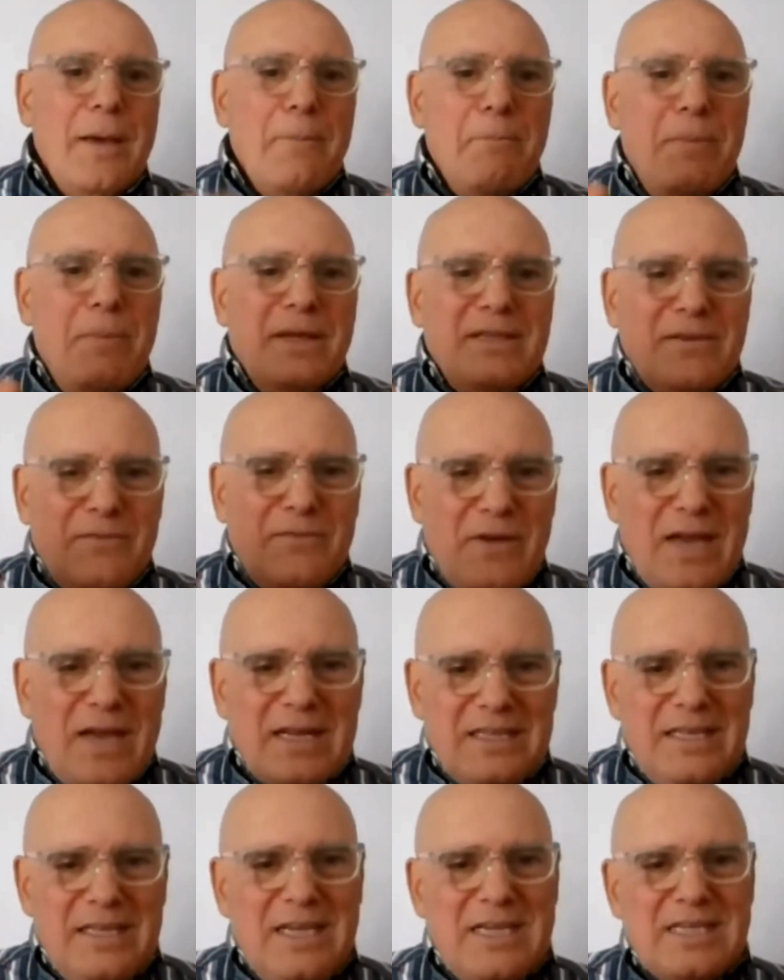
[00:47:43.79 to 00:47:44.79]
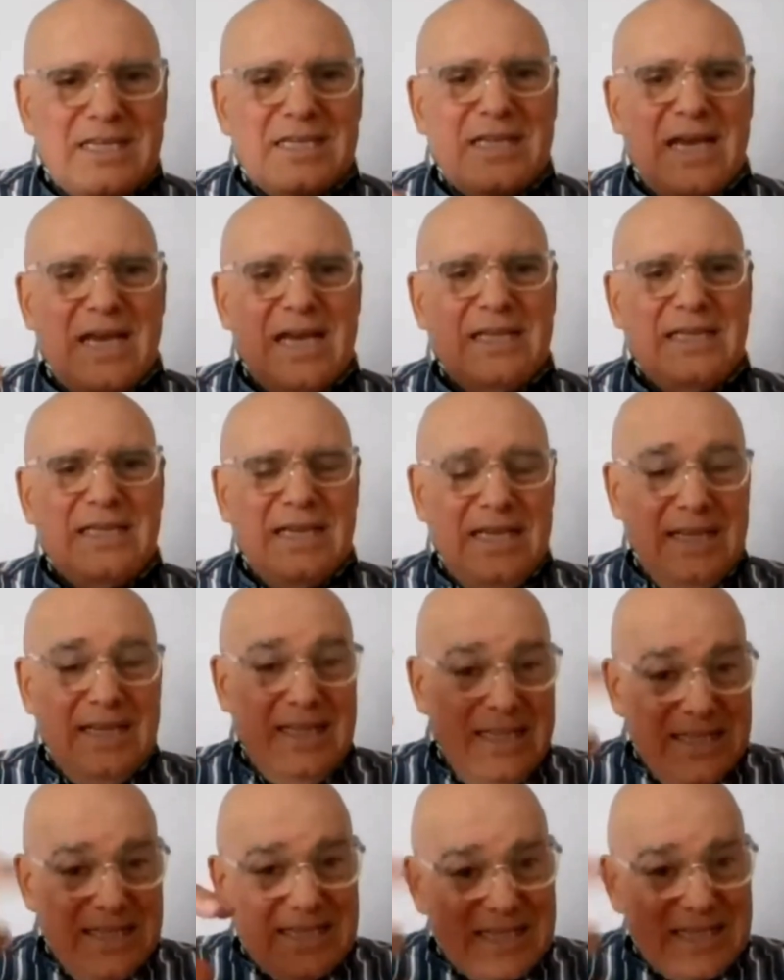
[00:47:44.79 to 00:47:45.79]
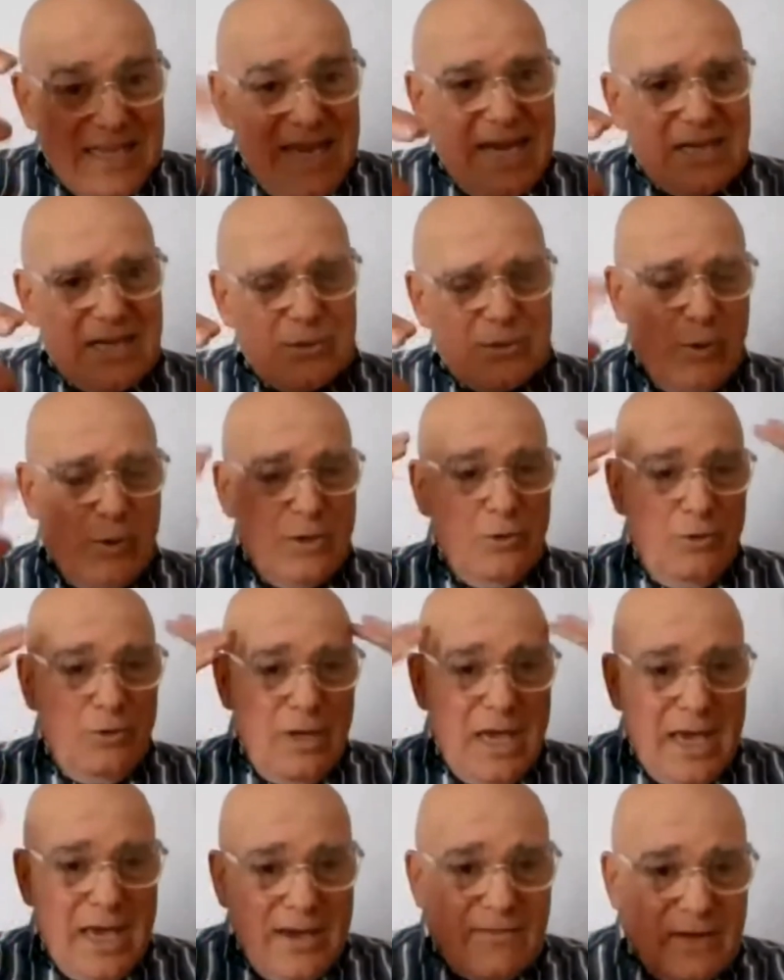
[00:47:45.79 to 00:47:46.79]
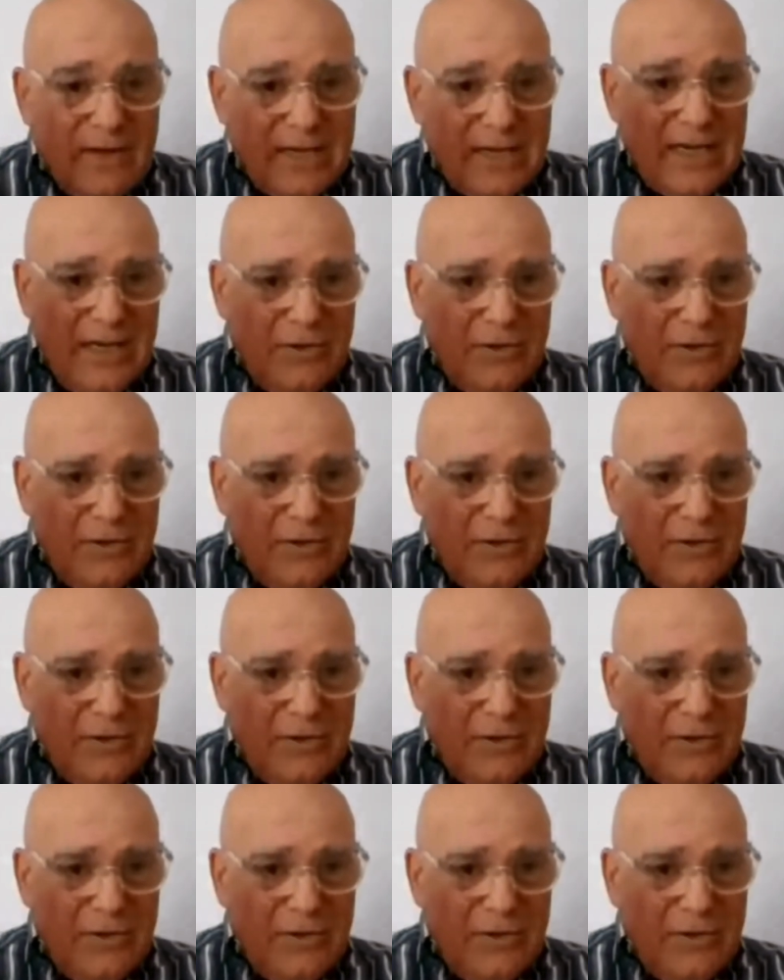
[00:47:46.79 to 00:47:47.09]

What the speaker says: But the fact is that in this case, when you have